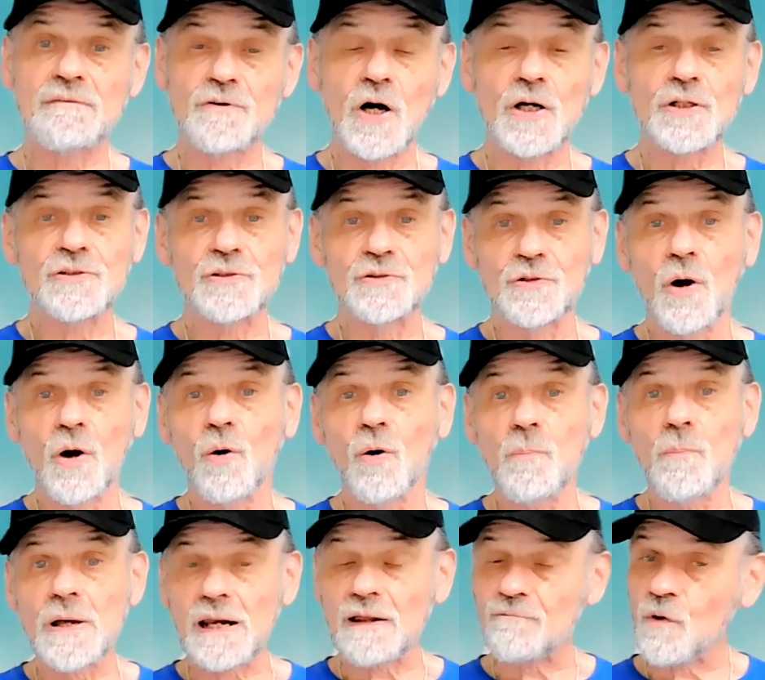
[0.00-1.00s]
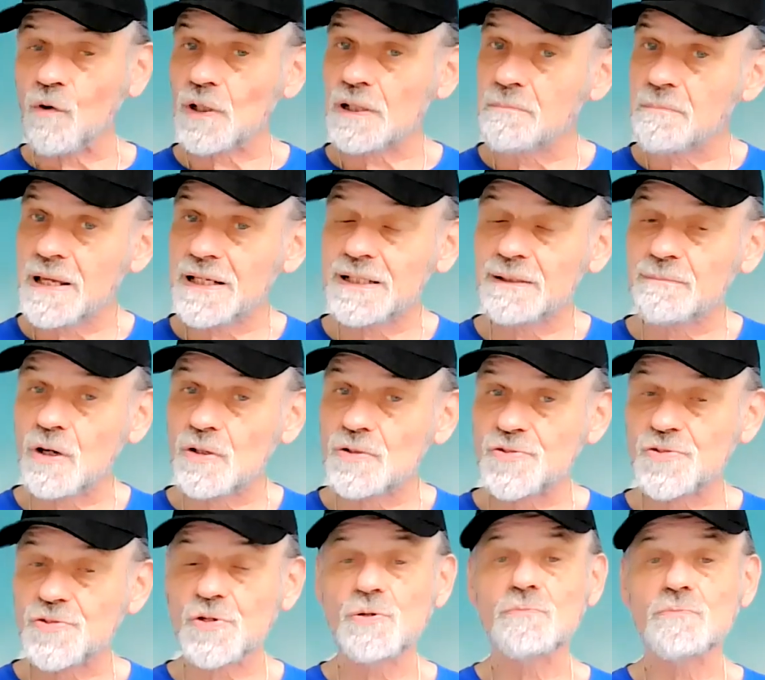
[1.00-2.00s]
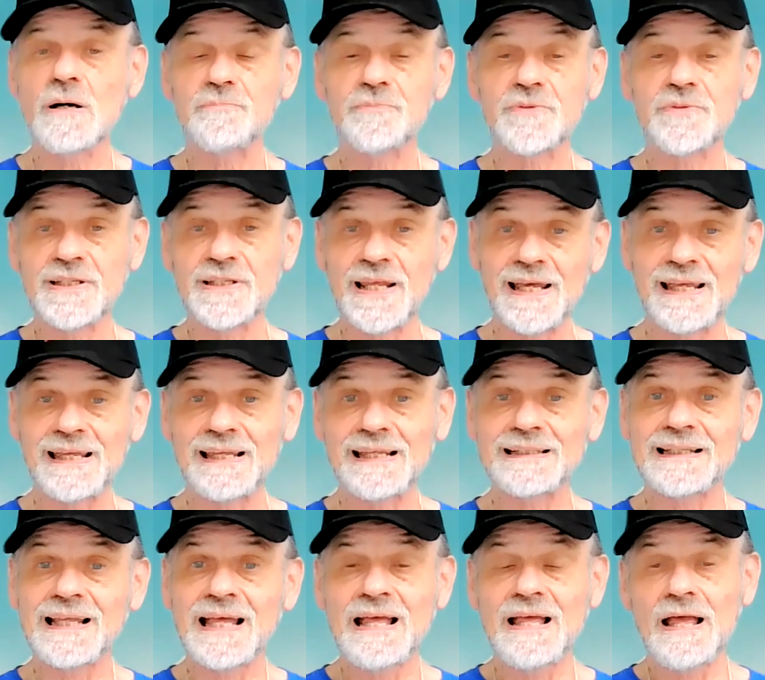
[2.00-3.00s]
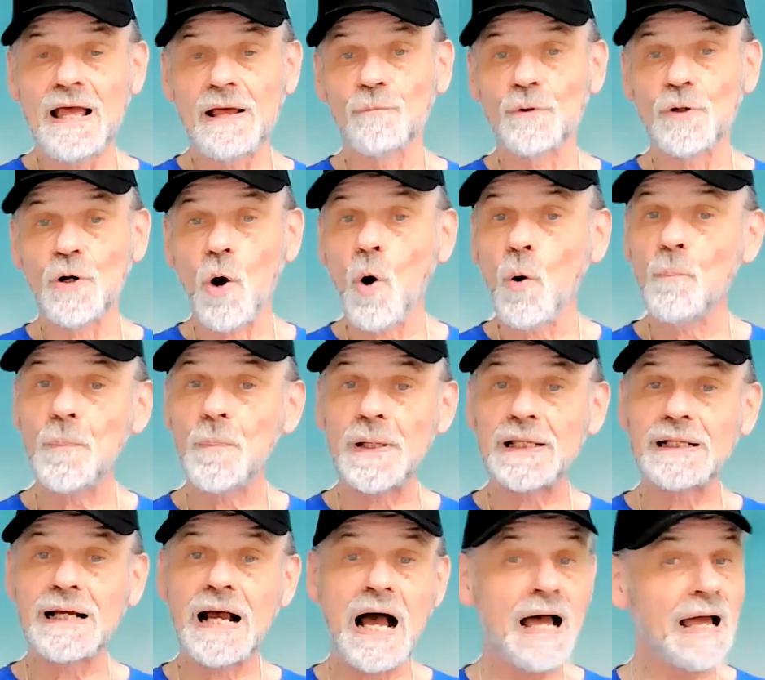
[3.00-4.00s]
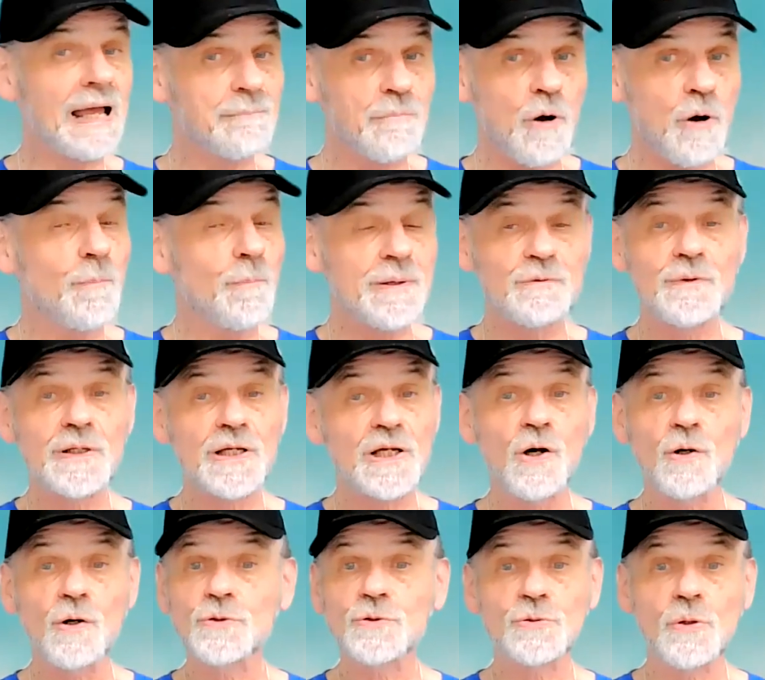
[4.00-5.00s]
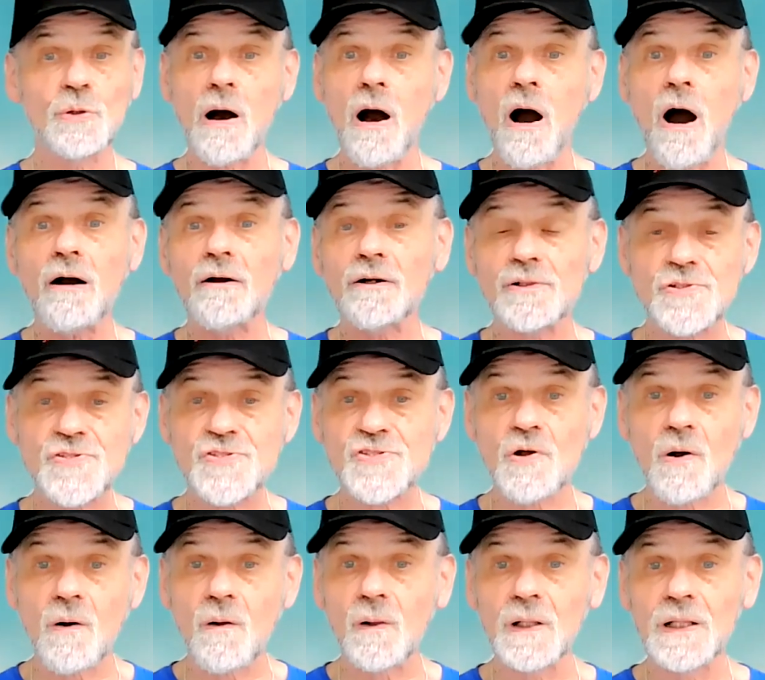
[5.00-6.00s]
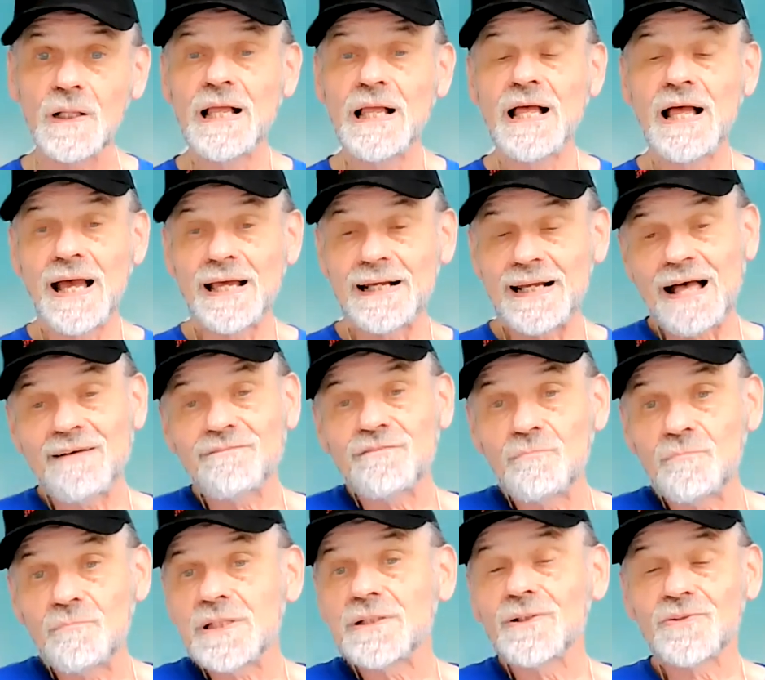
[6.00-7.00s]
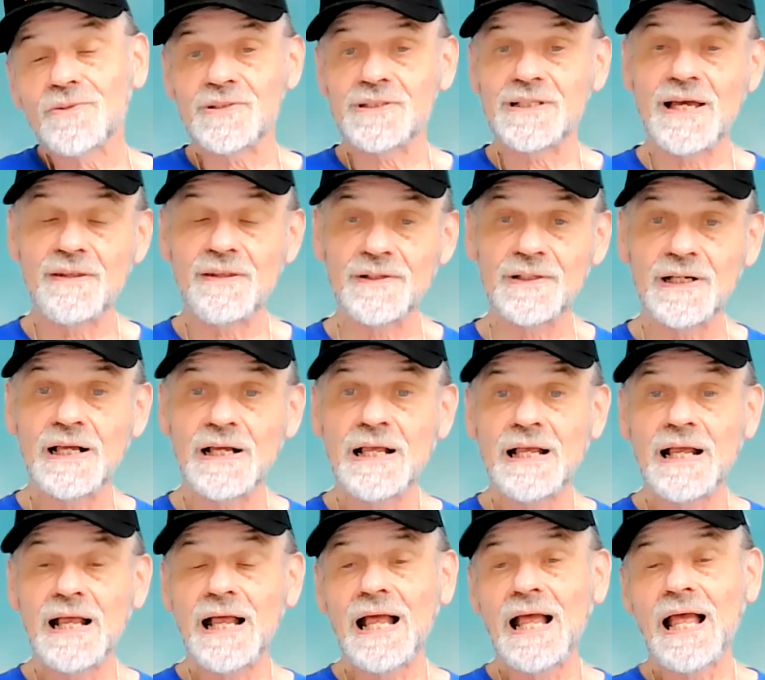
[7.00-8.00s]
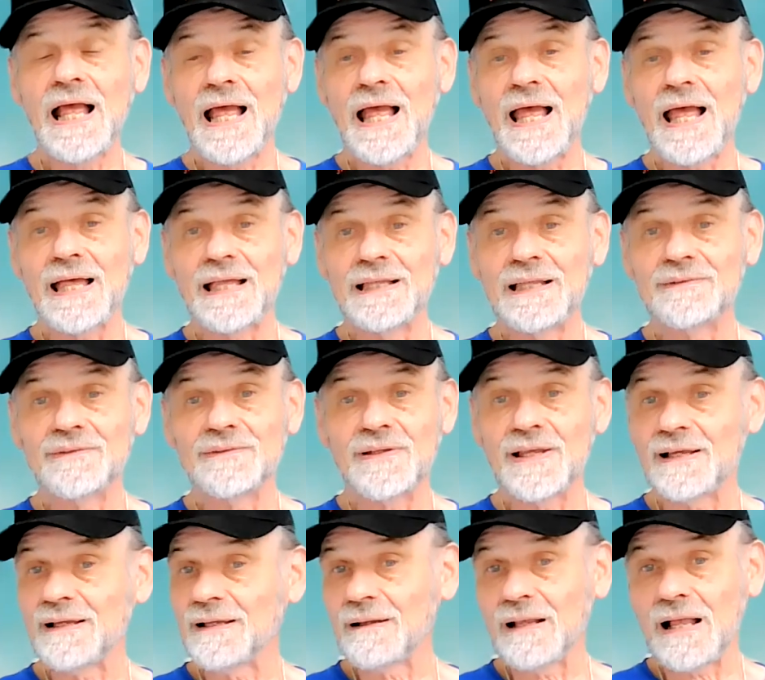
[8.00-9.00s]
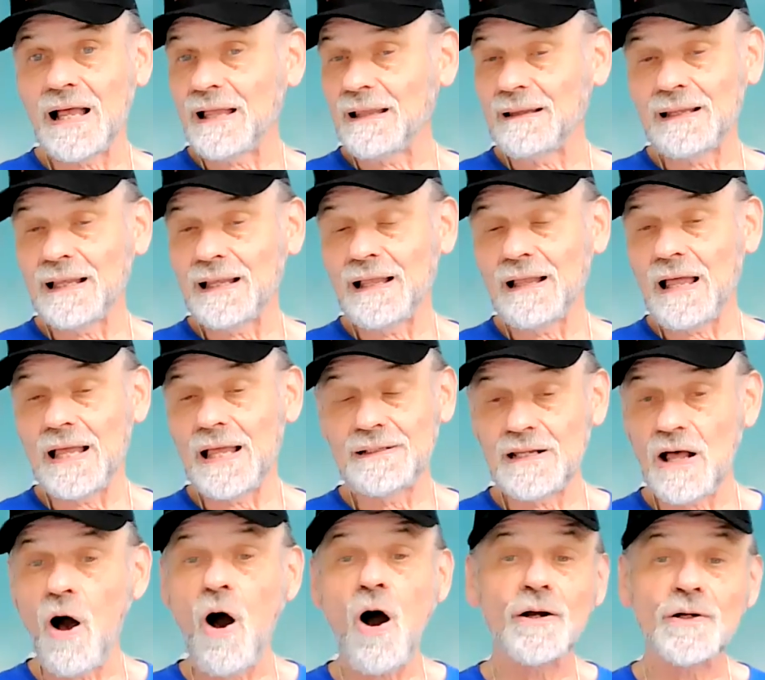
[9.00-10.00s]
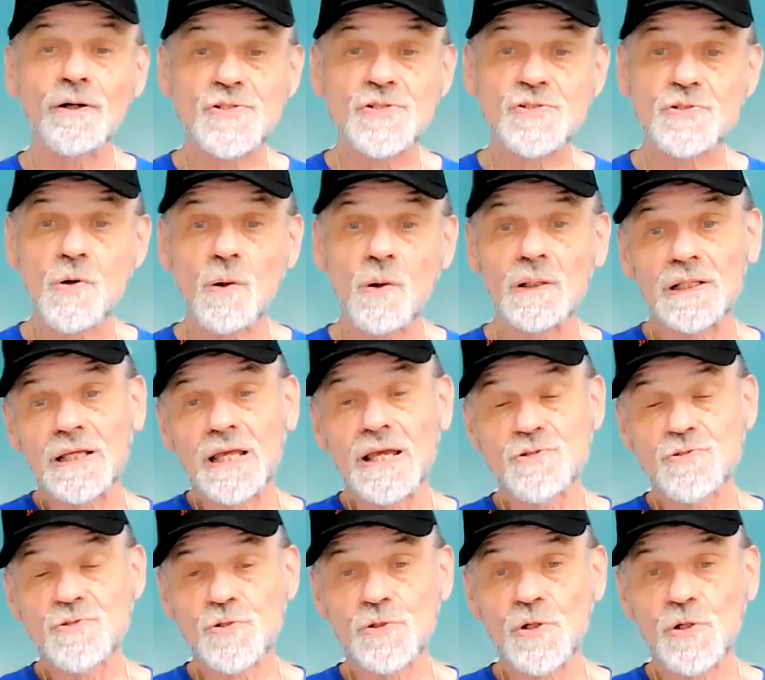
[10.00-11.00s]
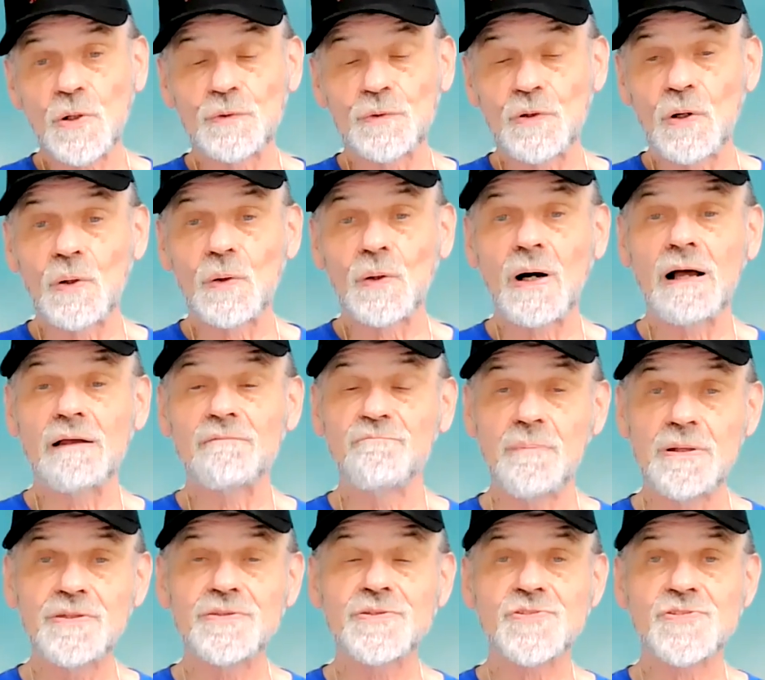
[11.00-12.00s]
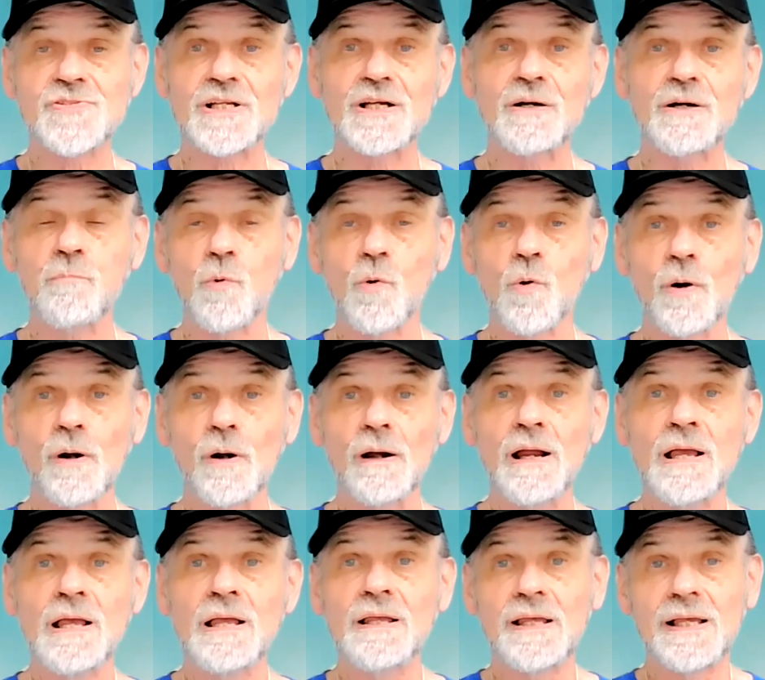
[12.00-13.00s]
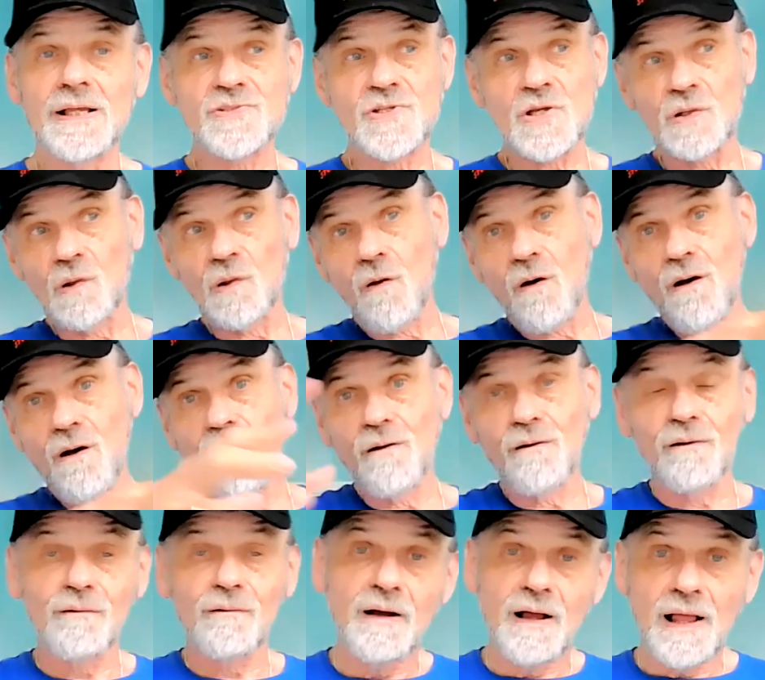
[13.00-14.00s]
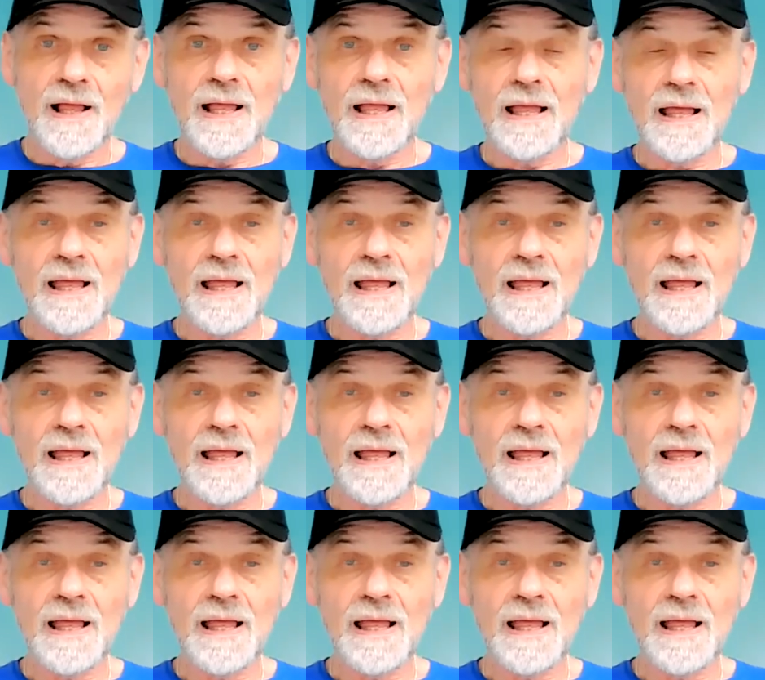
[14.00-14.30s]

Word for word: have got to know, but I've only met him on Zoom up today. And we're hoping, I'm hoping we can go to a hawker stall and have a meal together. And uh, I, and the hawker stall, in case you don't know, I've been to Singapore. It's a long